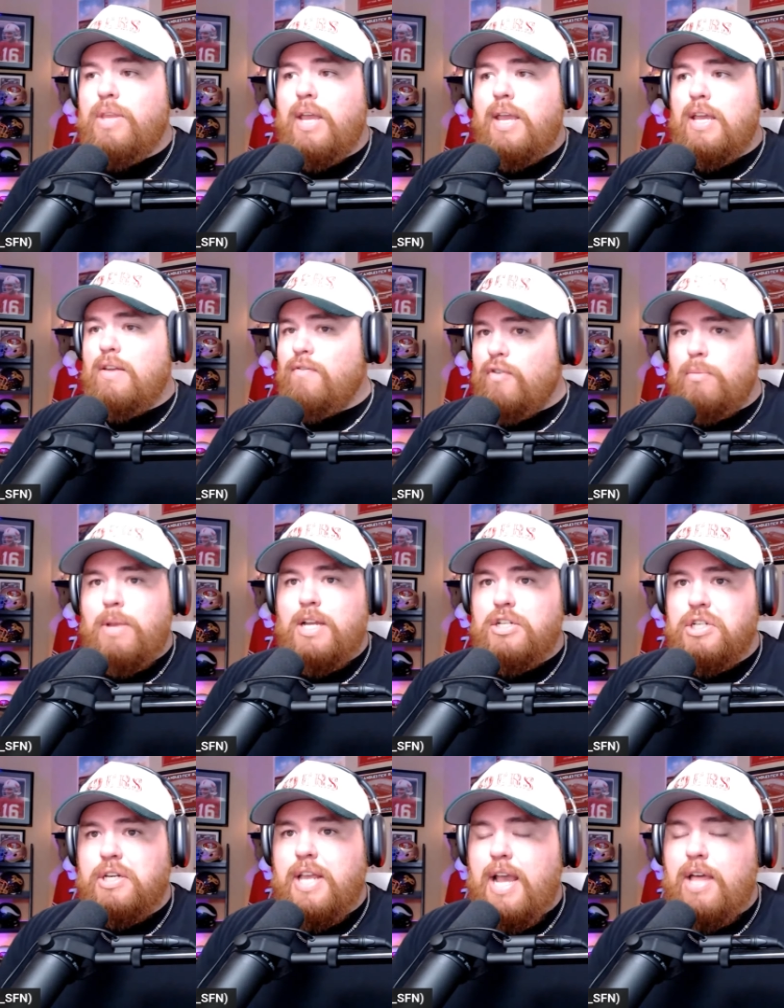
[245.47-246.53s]

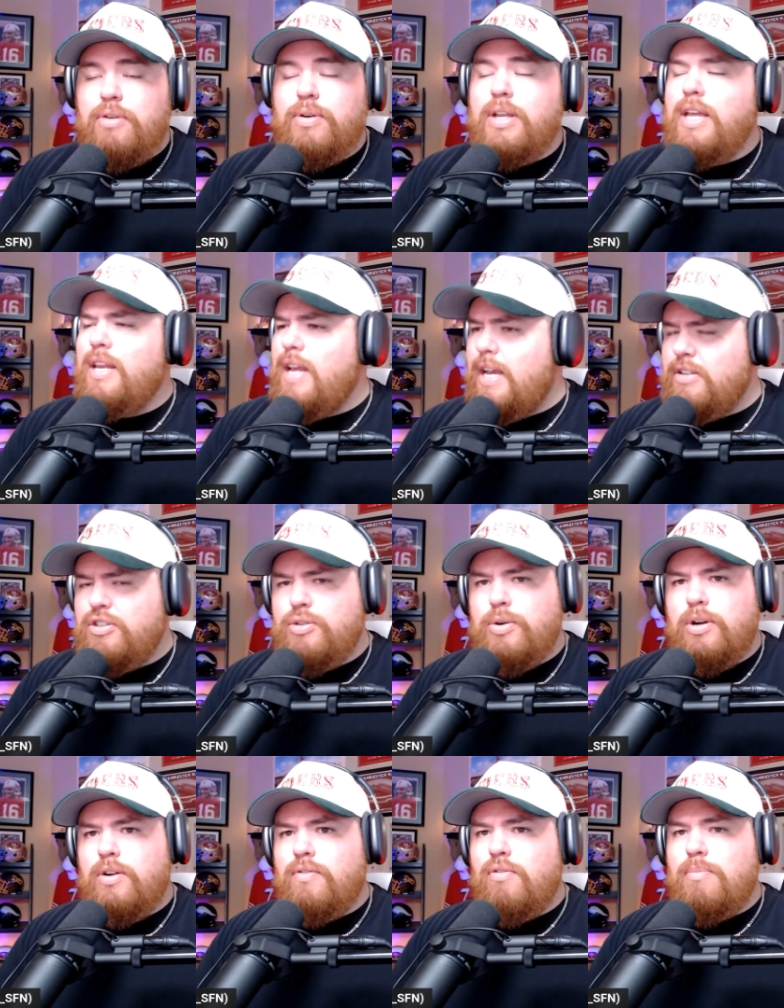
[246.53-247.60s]
information gathering. And as you
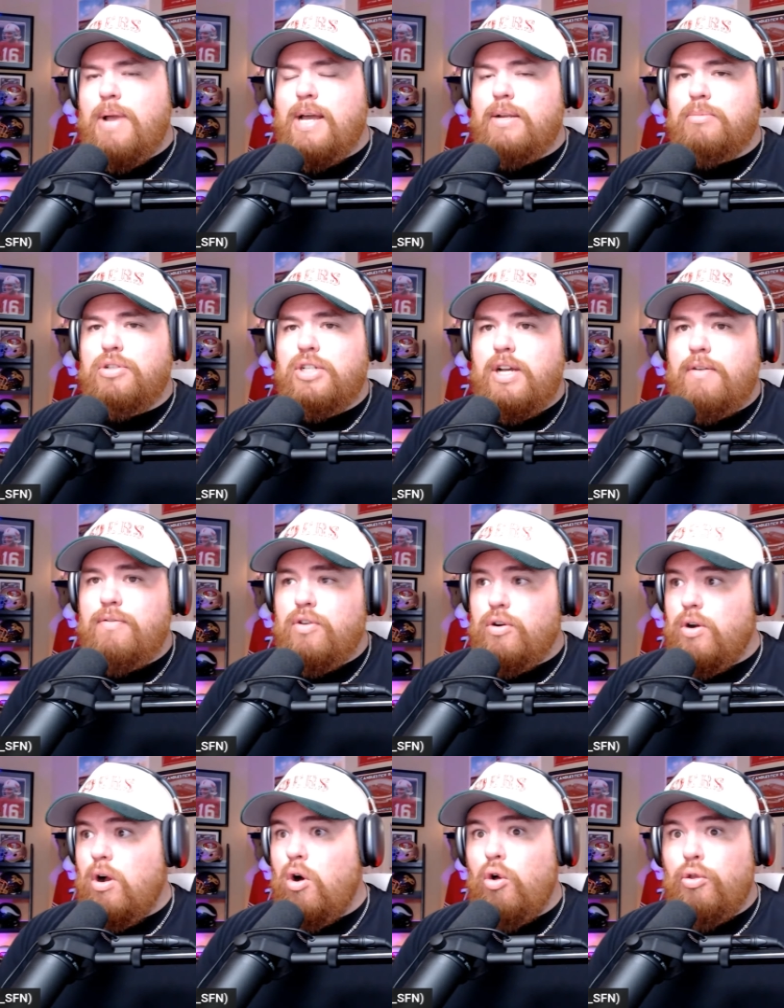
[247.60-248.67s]
heard from Adam
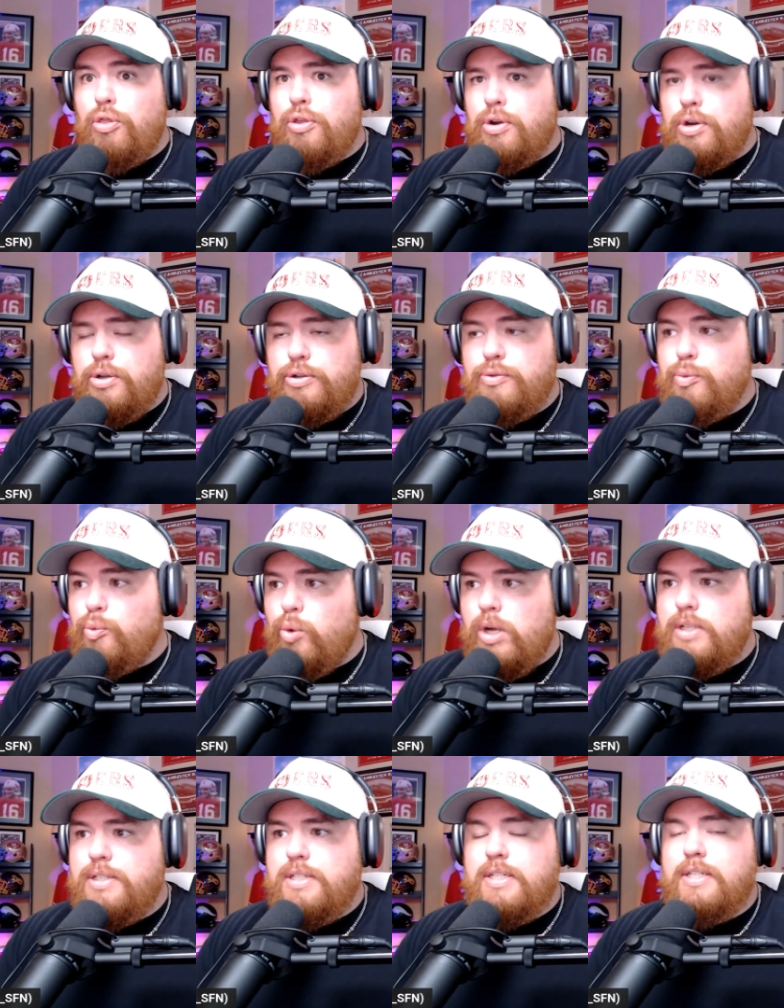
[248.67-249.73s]
Schefter, all
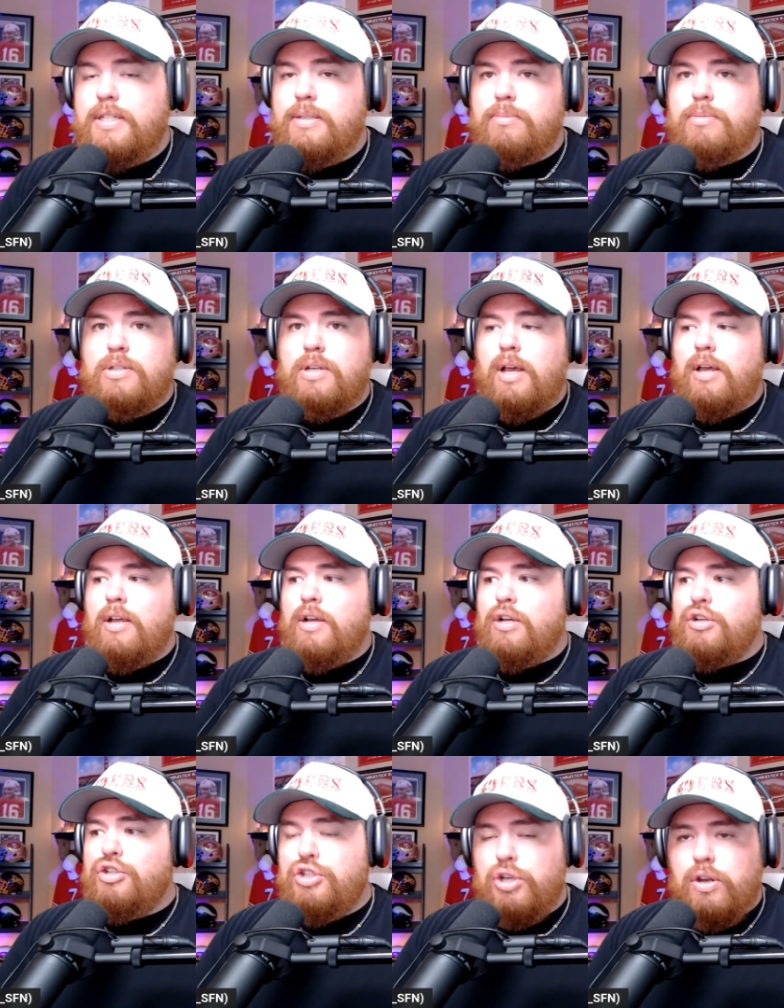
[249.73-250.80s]
31 teams
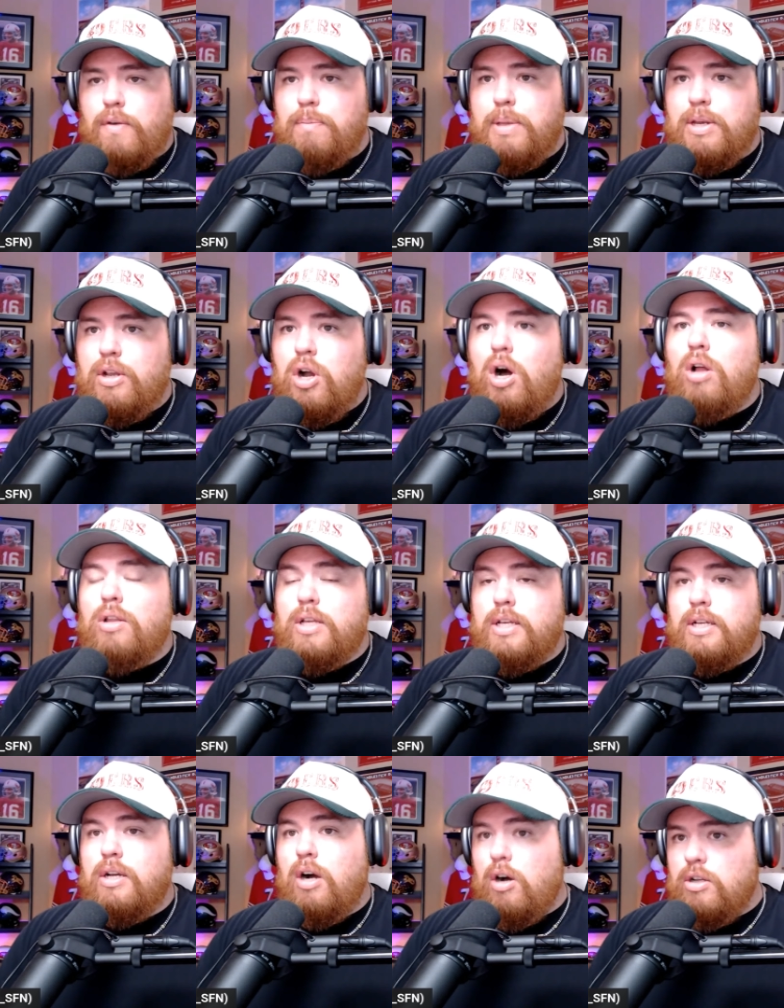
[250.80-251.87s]
should have been
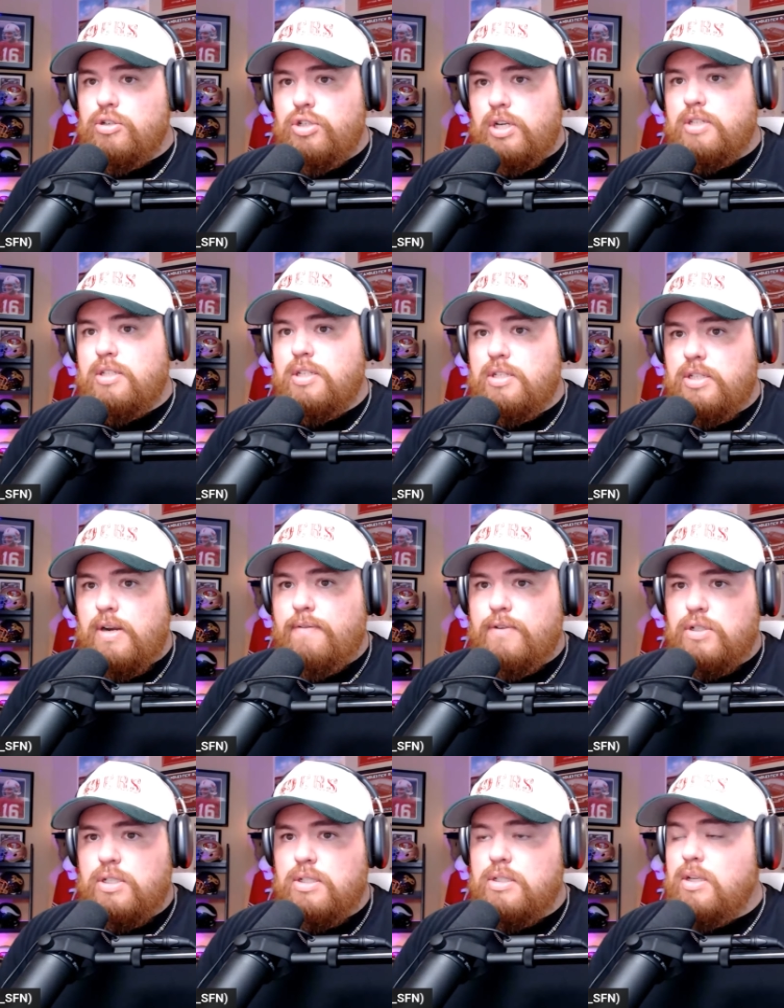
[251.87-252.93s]
calling on Justin
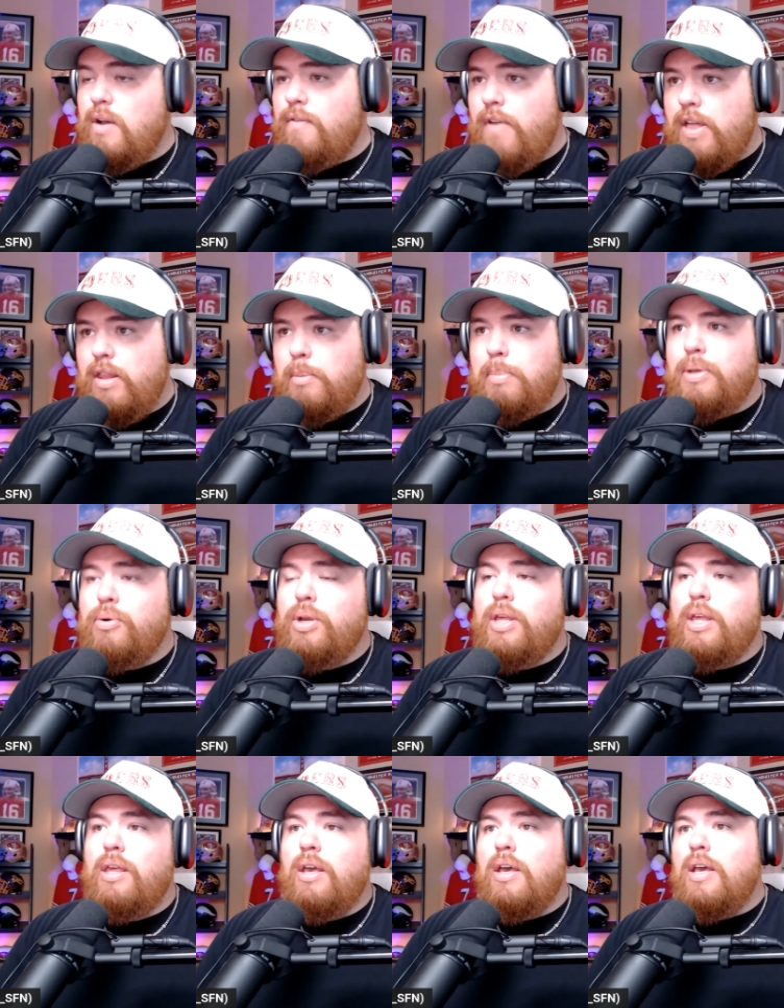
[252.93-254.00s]
Jefferson's
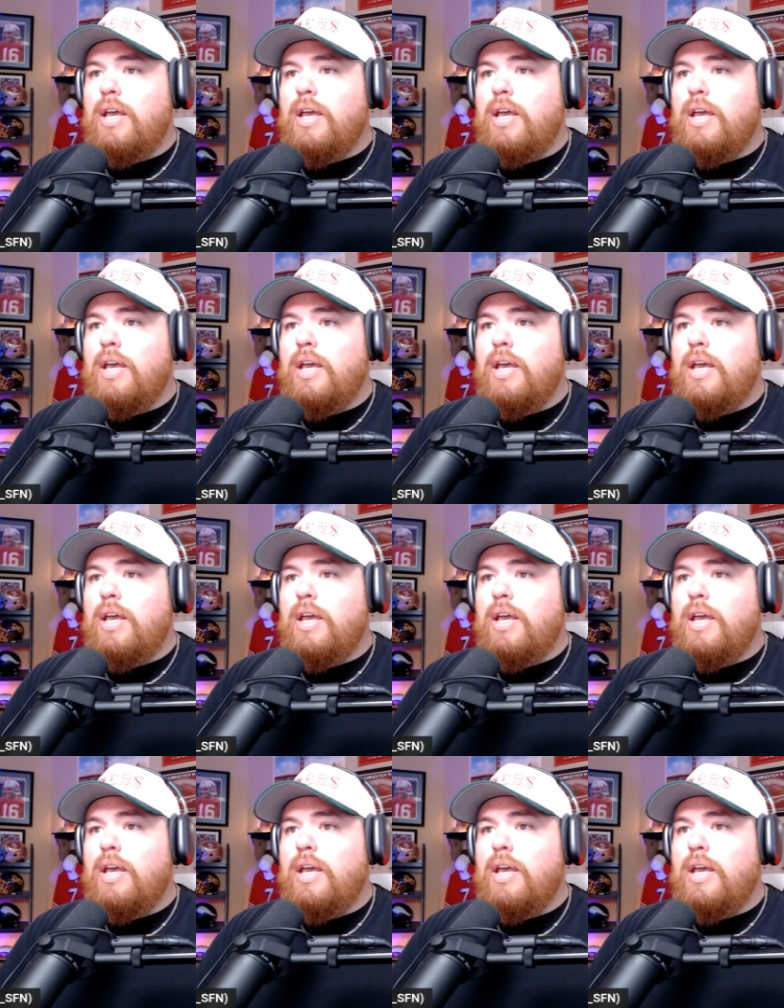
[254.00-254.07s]
availability.